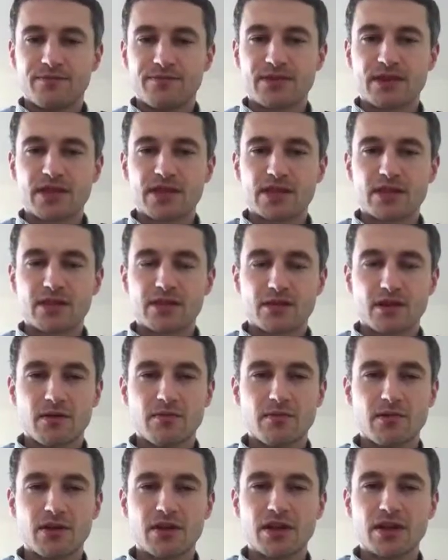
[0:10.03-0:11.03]

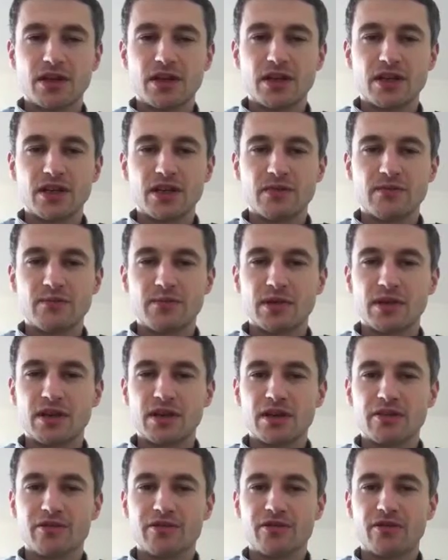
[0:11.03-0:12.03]
somebody
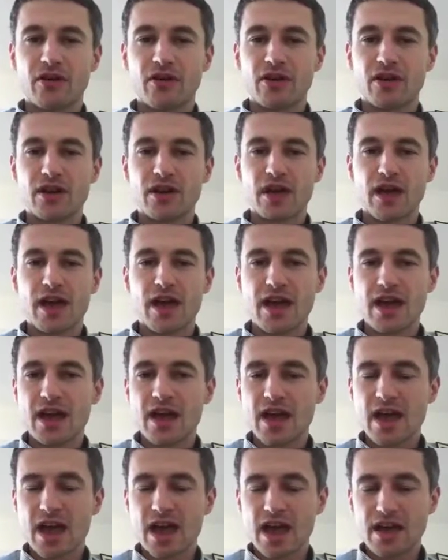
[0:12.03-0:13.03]
being very
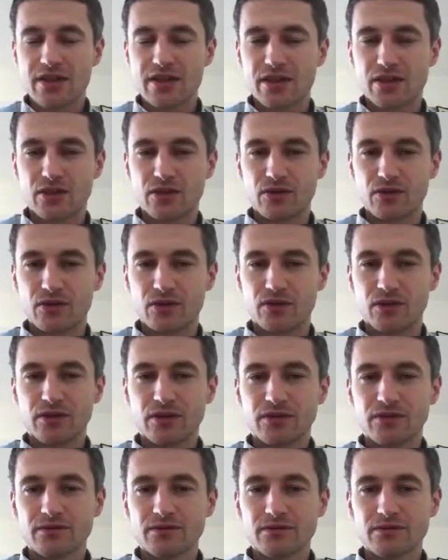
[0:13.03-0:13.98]
ethical,